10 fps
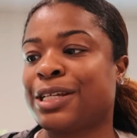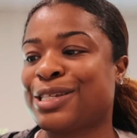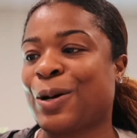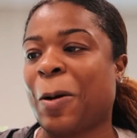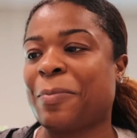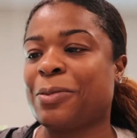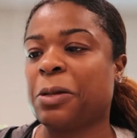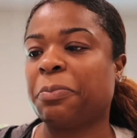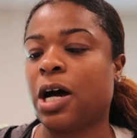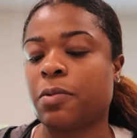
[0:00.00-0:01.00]
So I'm a
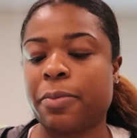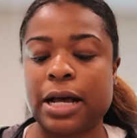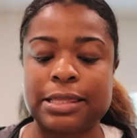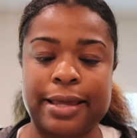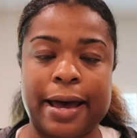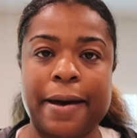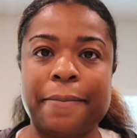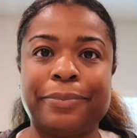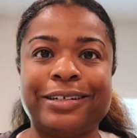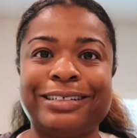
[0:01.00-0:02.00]
little bummed about
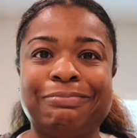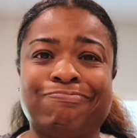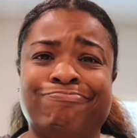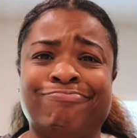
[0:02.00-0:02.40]
that, but